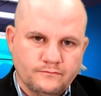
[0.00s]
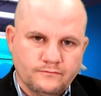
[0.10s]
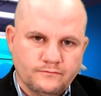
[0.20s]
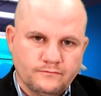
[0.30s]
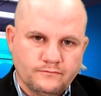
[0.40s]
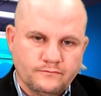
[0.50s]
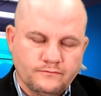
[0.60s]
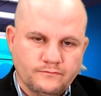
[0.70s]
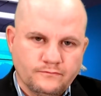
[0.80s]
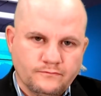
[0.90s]

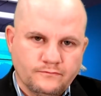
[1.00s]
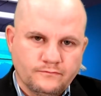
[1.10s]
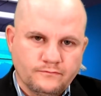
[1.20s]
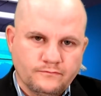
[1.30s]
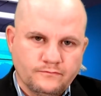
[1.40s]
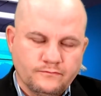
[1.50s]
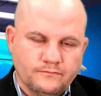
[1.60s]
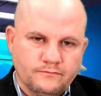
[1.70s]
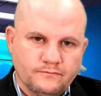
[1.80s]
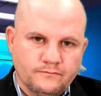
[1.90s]

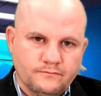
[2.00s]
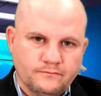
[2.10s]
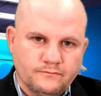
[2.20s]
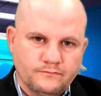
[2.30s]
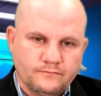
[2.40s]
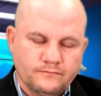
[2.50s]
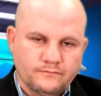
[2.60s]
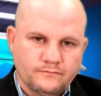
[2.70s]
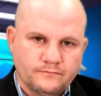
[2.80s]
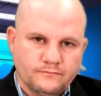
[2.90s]

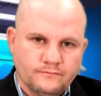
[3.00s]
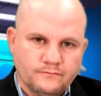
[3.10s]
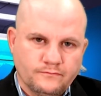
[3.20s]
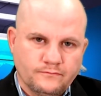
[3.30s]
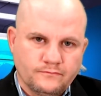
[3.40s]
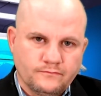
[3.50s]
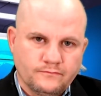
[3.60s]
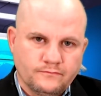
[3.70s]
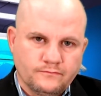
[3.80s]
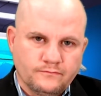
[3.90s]

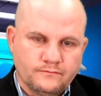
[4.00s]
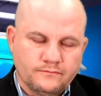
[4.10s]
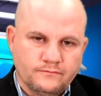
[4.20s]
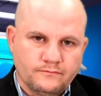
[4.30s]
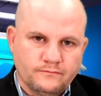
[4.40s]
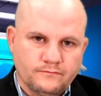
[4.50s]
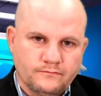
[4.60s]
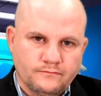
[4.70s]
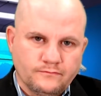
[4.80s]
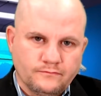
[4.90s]

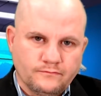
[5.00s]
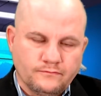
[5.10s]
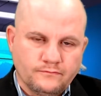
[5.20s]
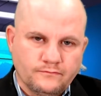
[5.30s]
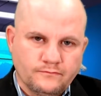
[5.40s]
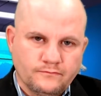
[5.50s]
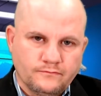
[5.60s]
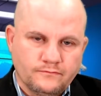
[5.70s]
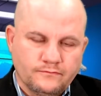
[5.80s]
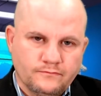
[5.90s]

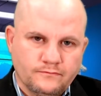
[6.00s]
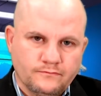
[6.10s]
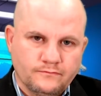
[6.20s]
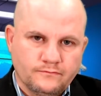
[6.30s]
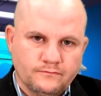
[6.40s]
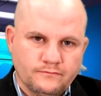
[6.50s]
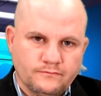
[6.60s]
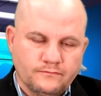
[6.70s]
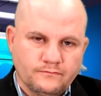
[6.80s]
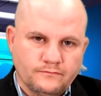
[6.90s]

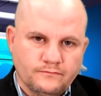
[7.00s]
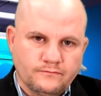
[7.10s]
[no speech]